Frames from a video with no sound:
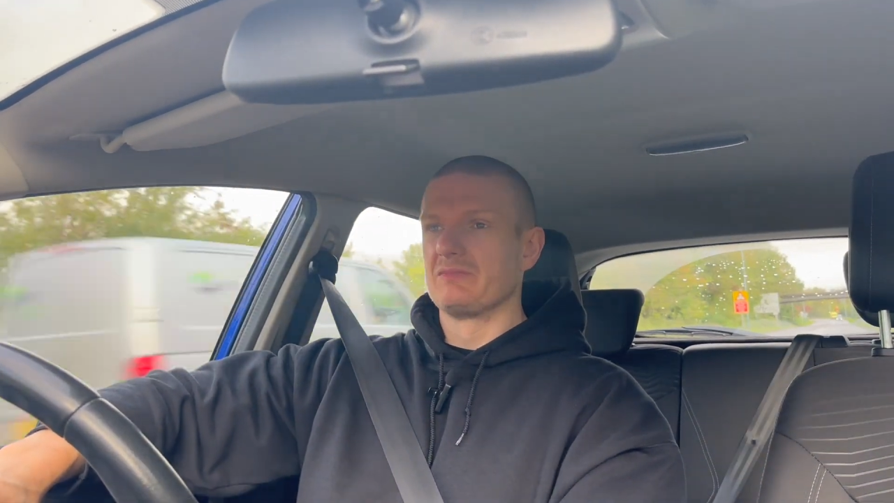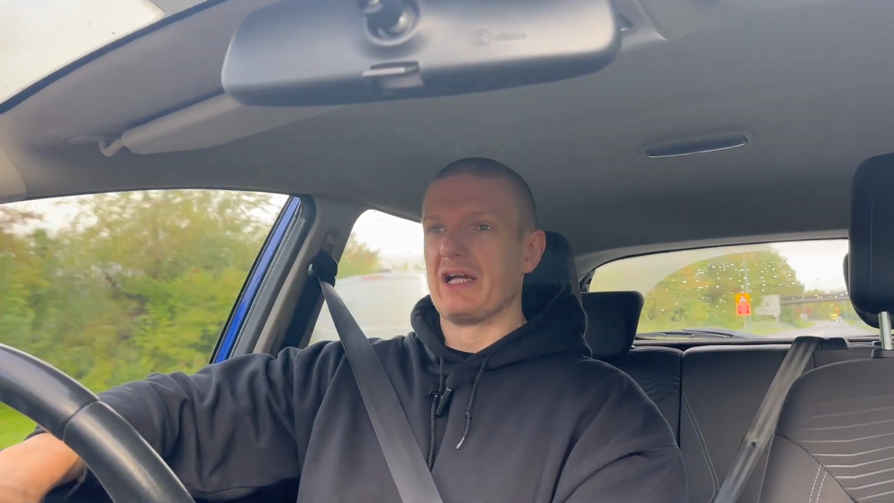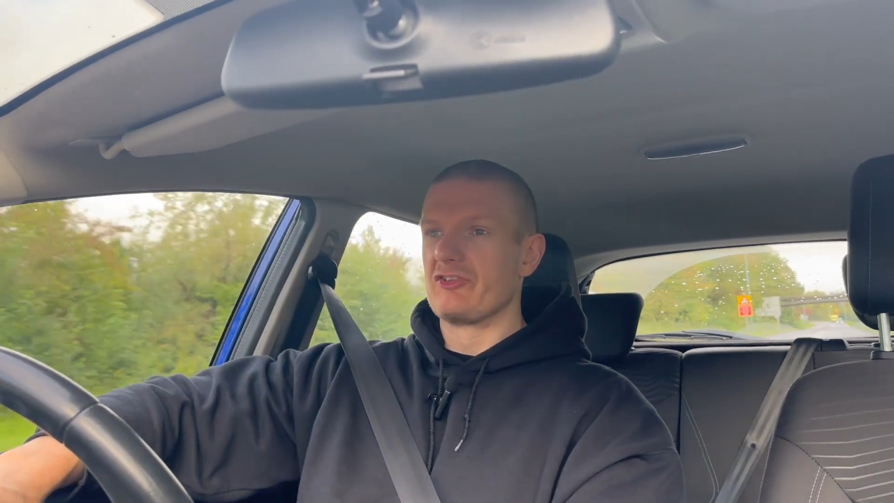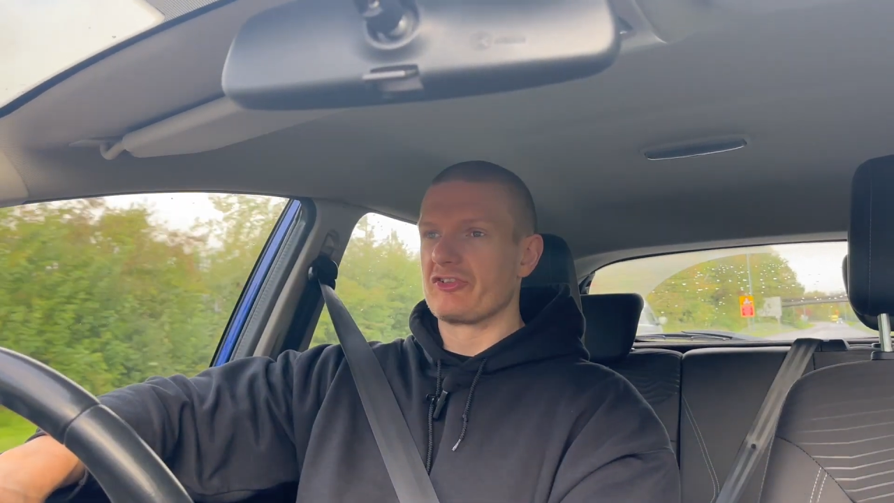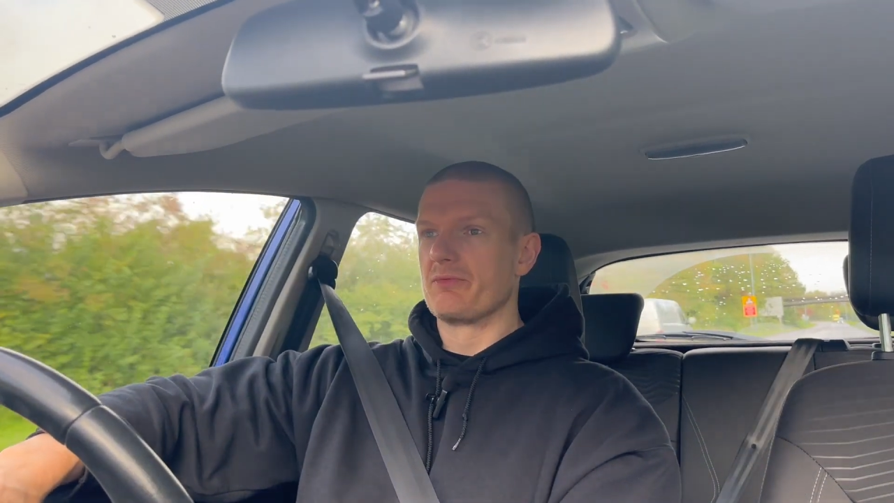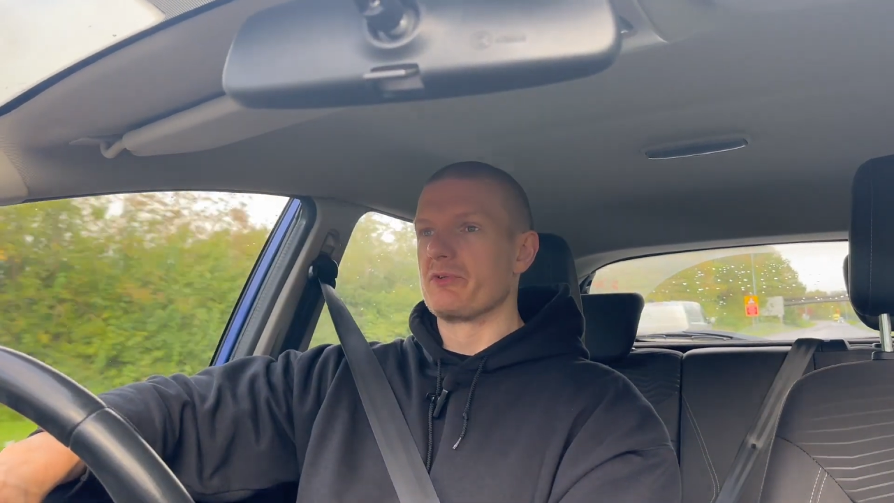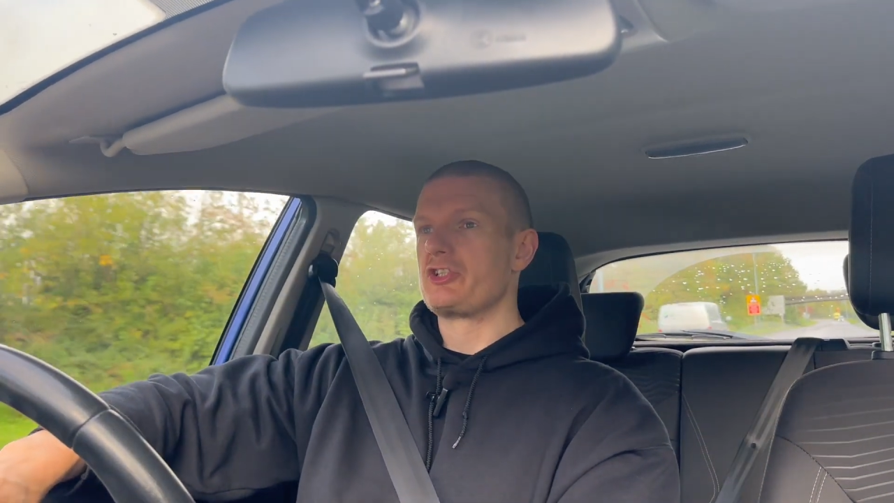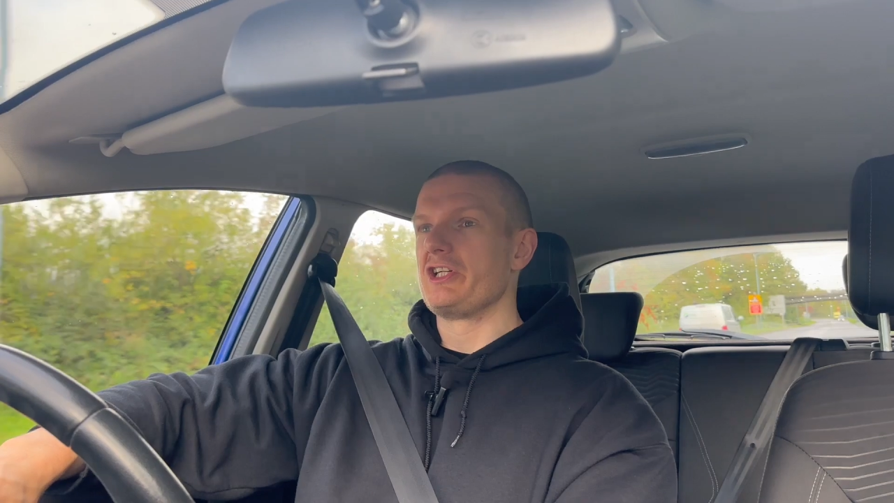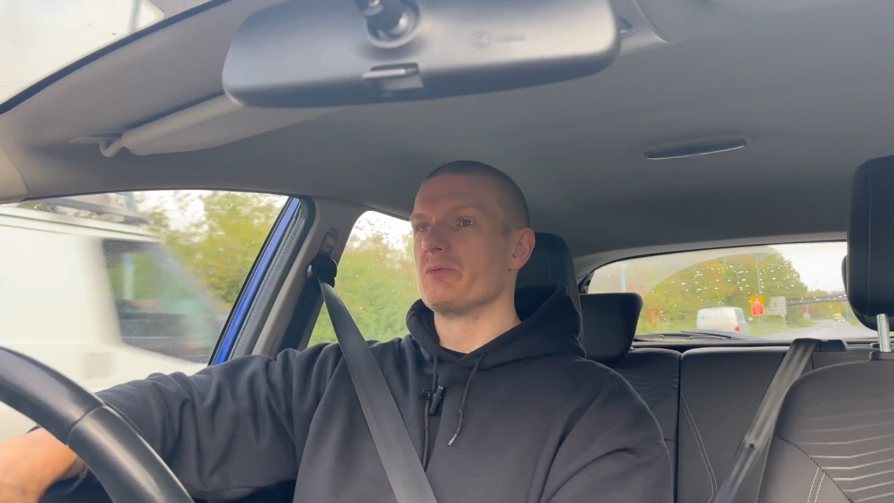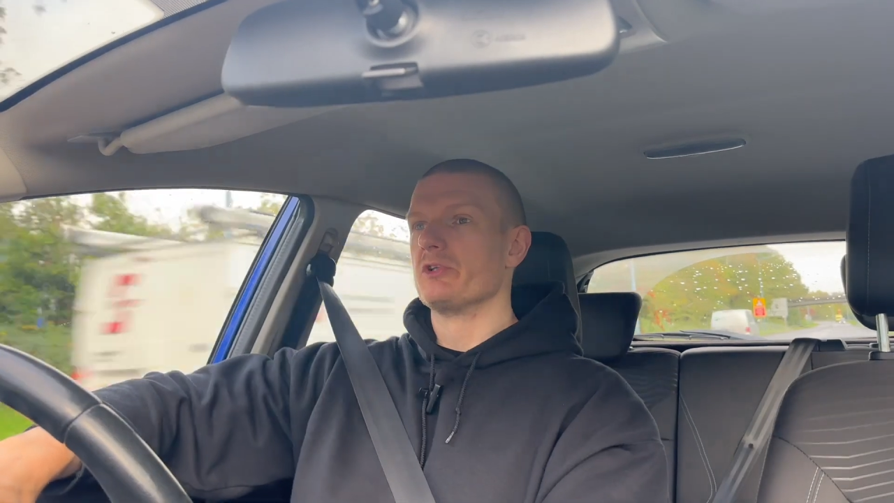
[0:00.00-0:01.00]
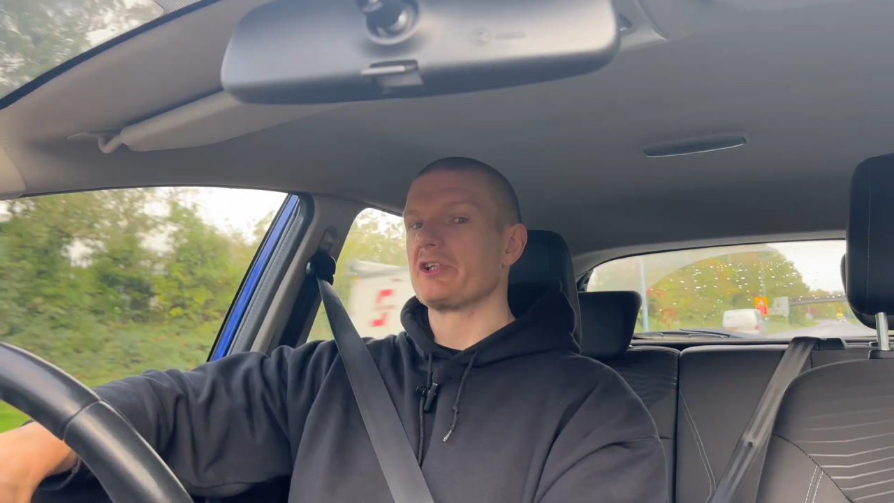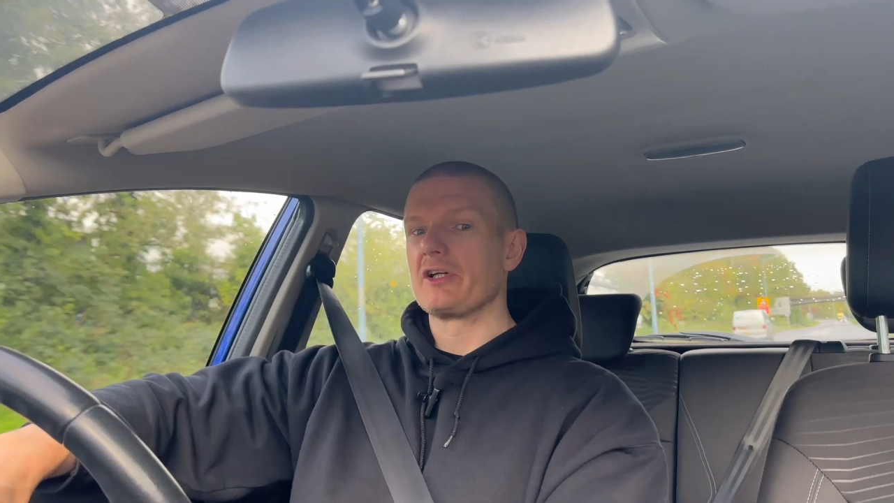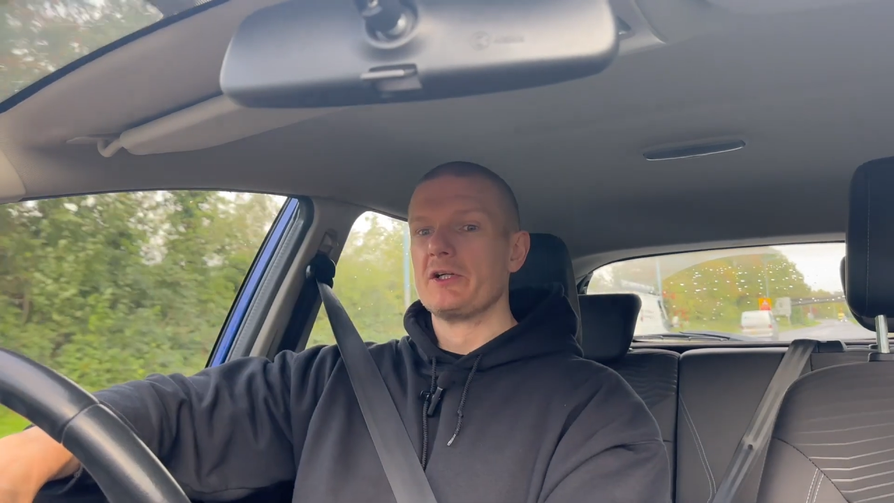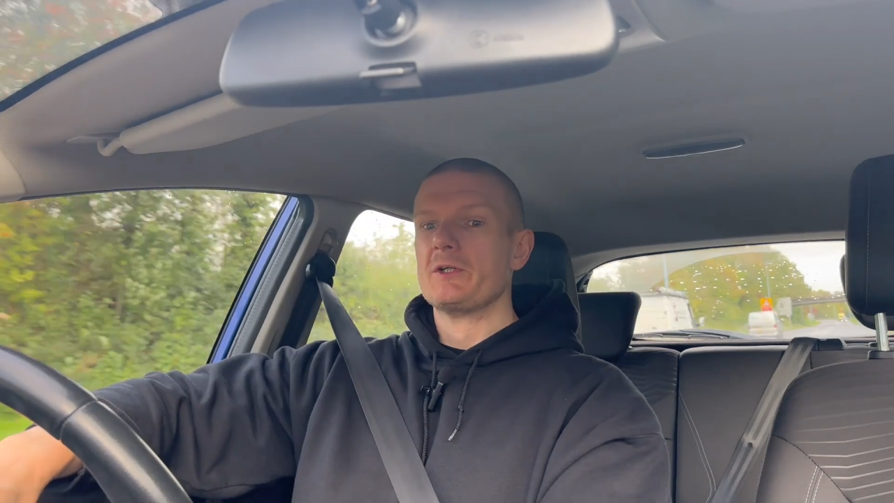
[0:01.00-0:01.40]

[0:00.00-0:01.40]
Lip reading: like just some machine work.